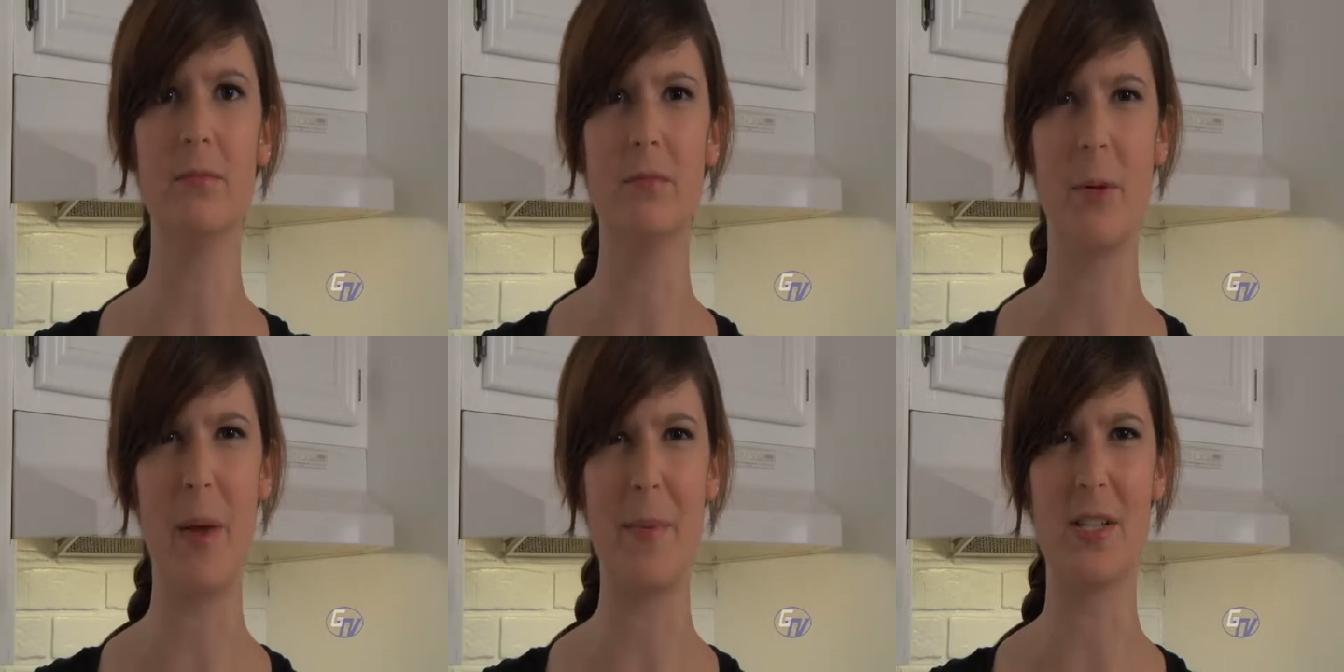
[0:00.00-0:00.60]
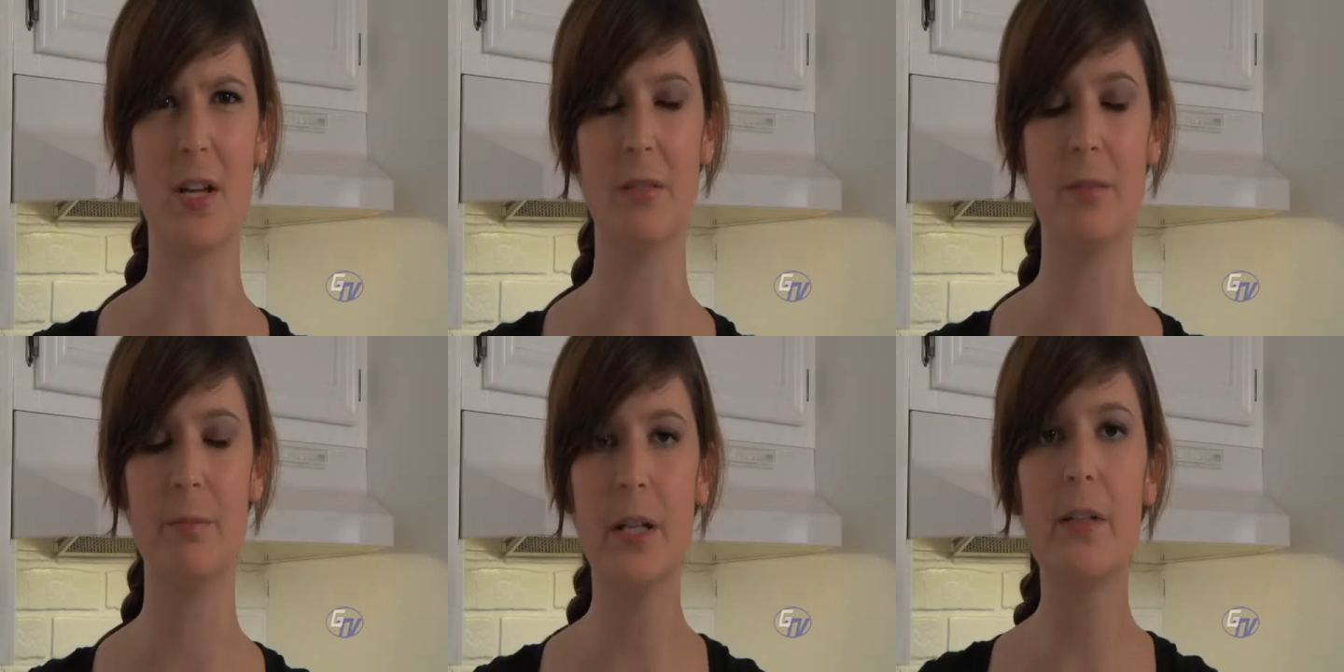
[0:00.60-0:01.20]
Well, maybe salt.
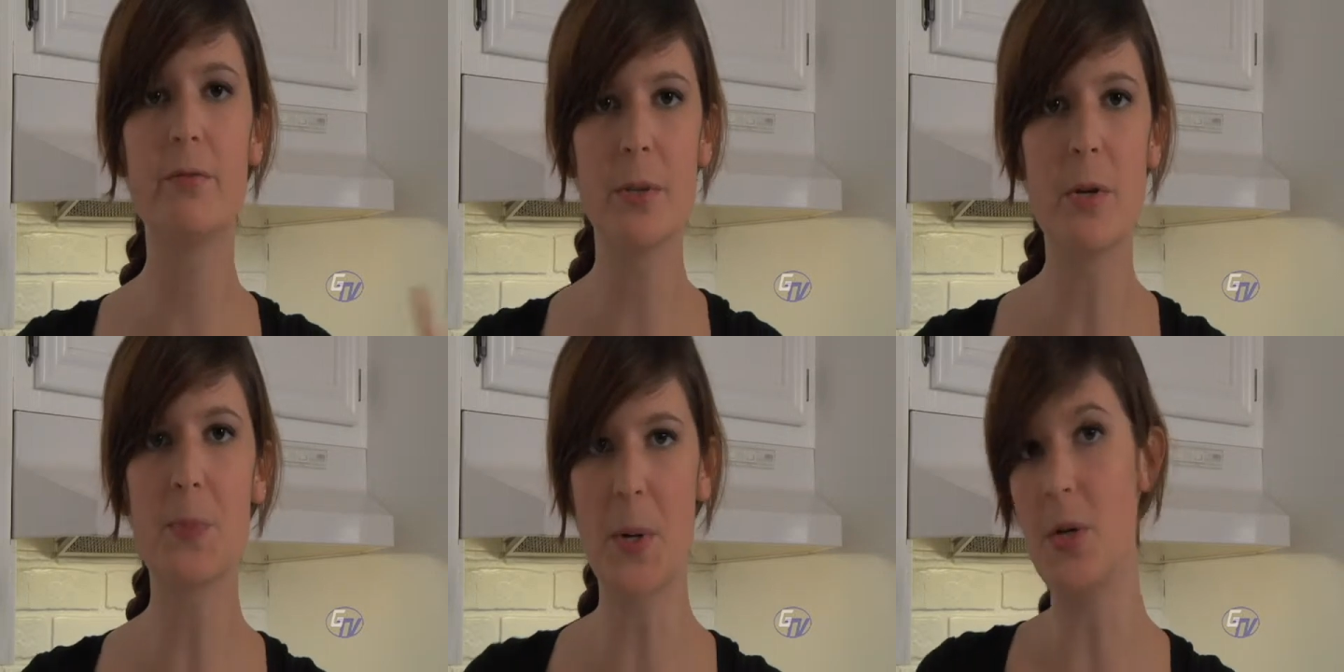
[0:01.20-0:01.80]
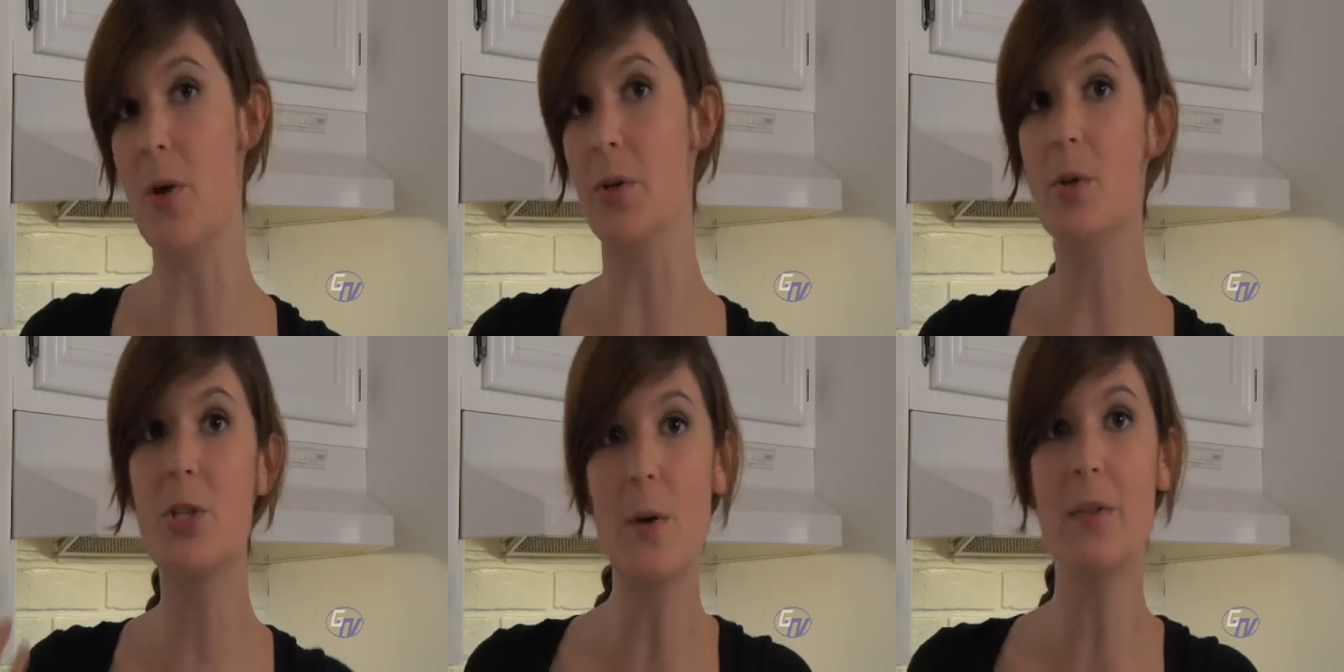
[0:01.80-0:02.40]
But for the most part, no,
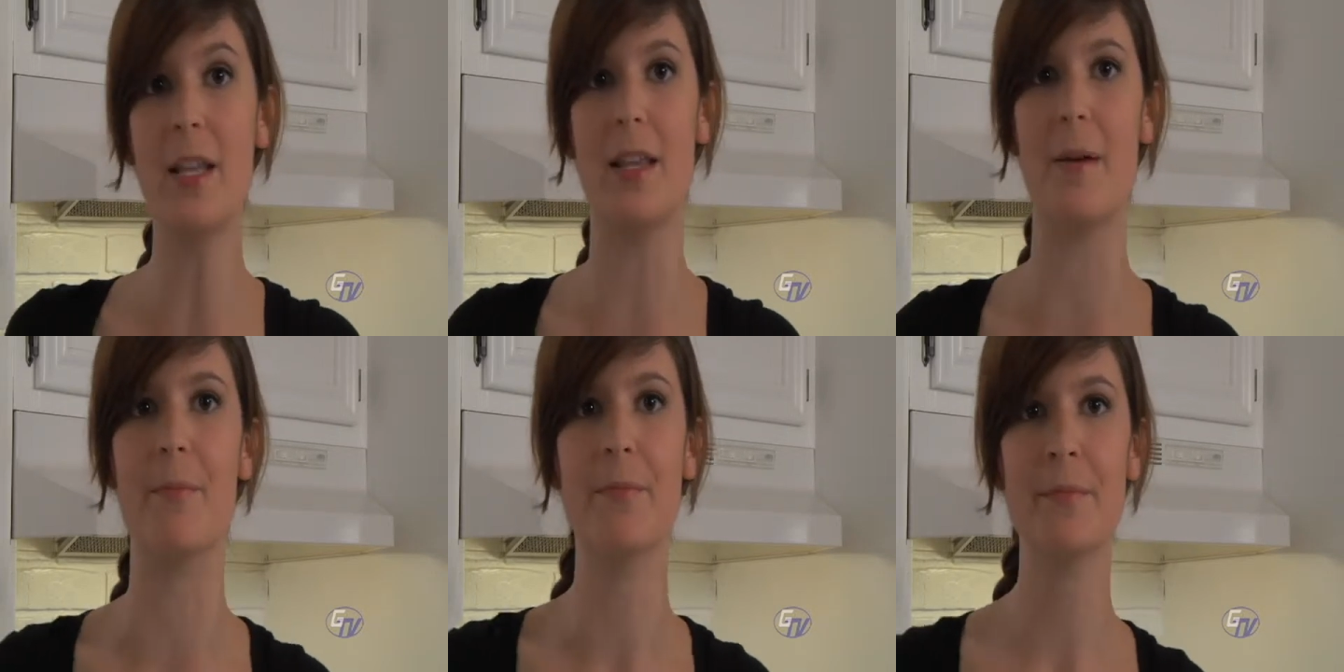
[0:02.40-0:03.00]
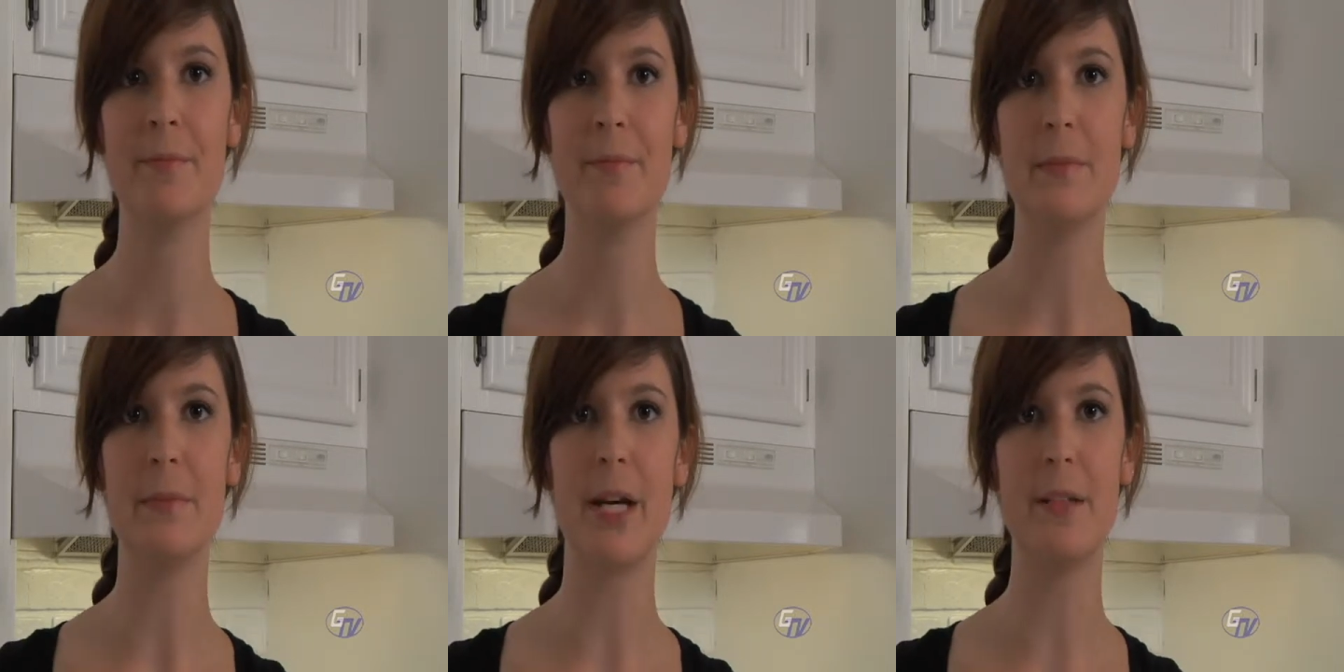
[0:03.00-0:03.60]
you don't need them.
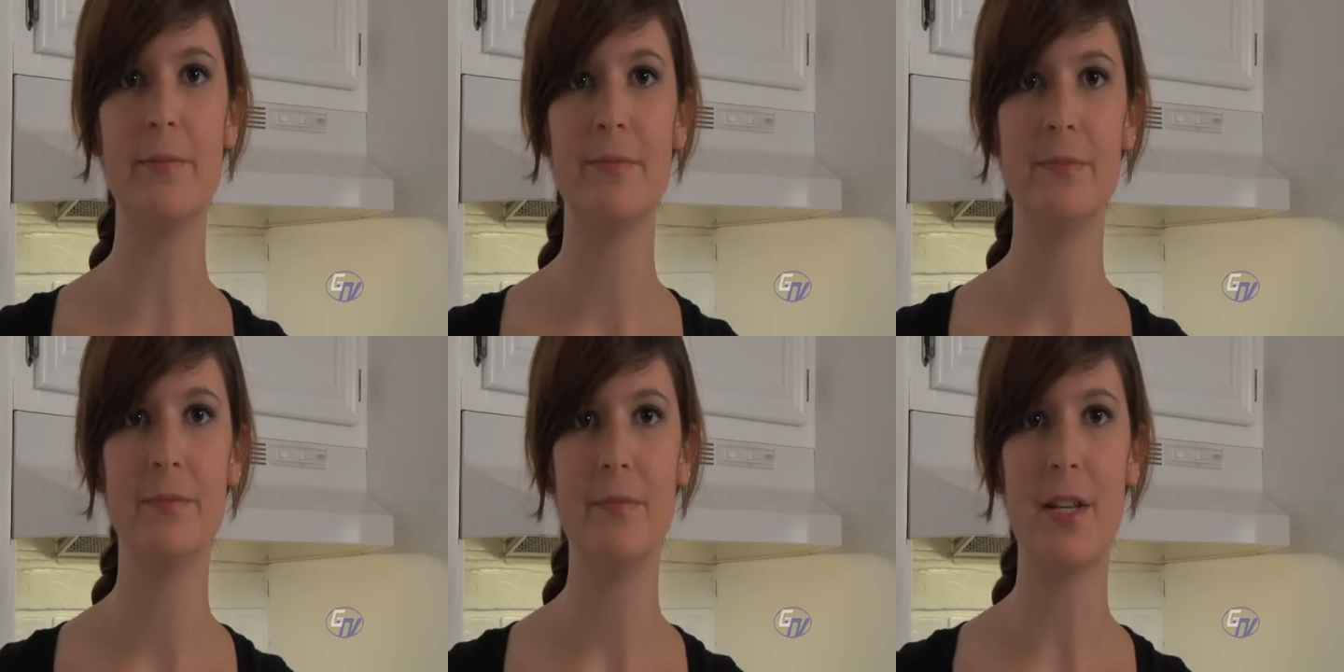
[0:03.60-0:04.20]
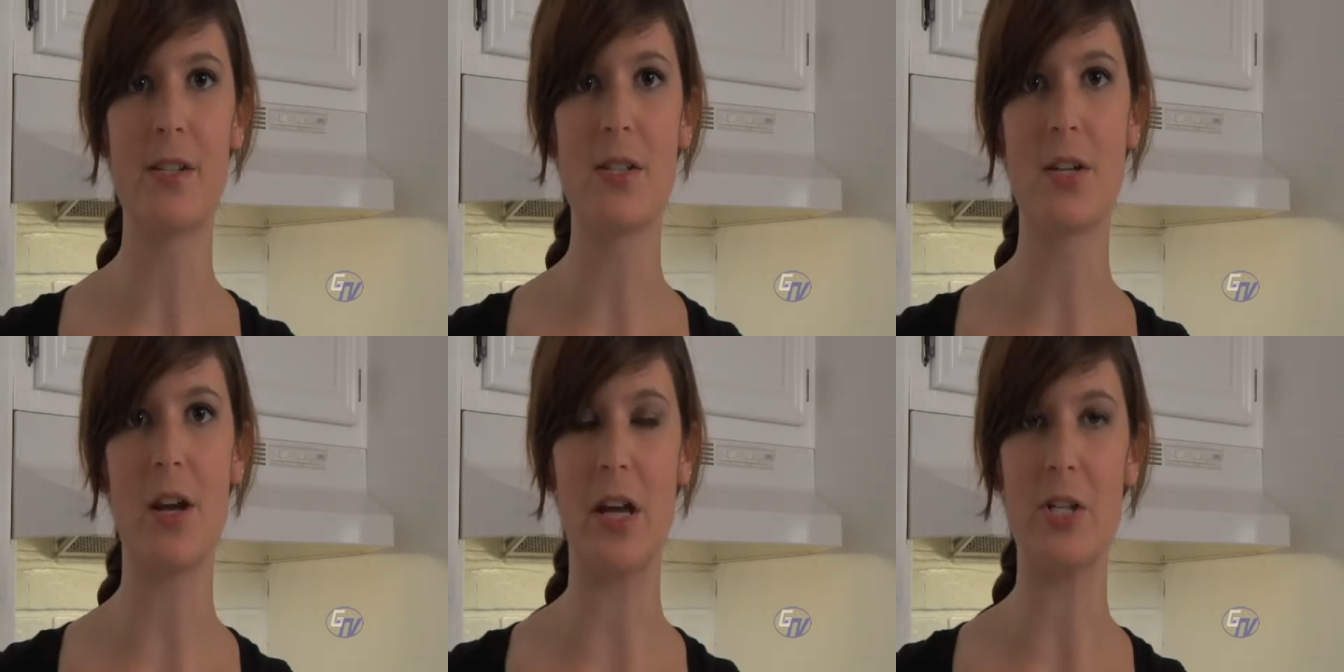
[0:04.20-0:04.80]
But this is a
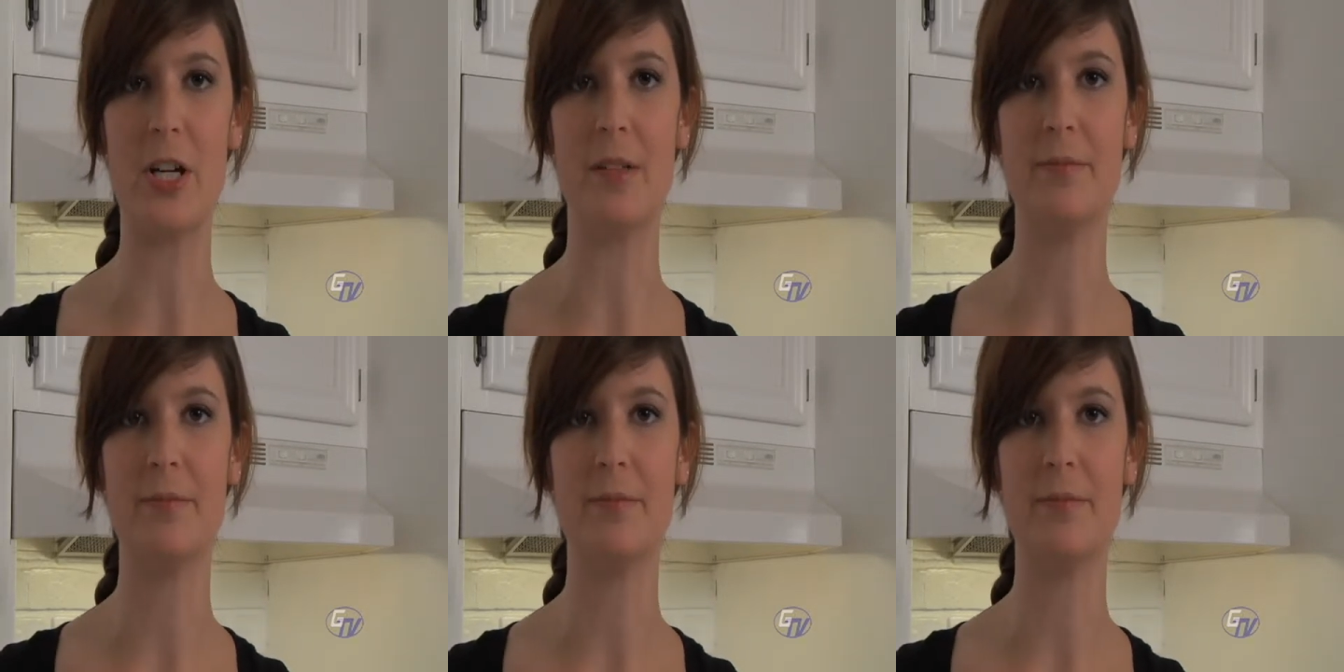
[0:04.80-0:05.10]
cooking show.